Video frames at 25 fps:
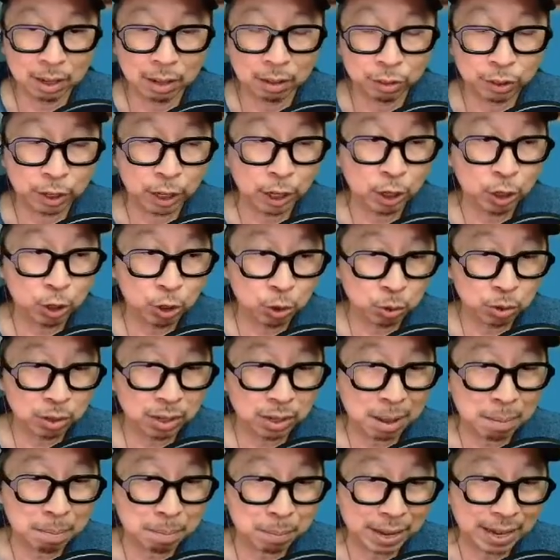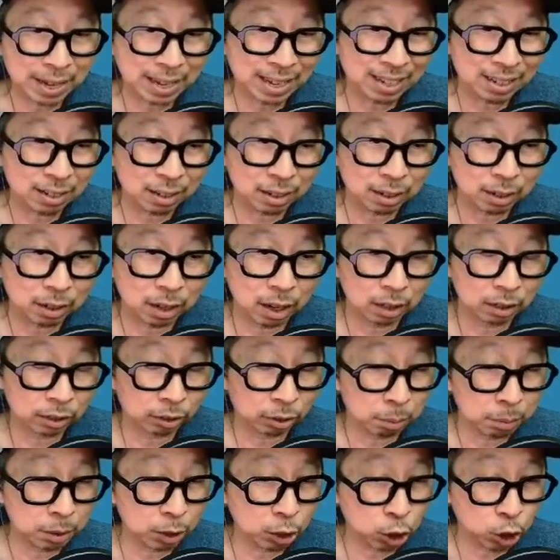they do it and make it a
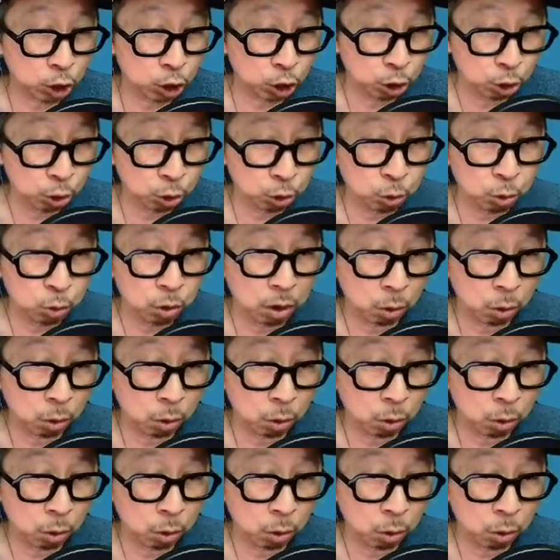little bit too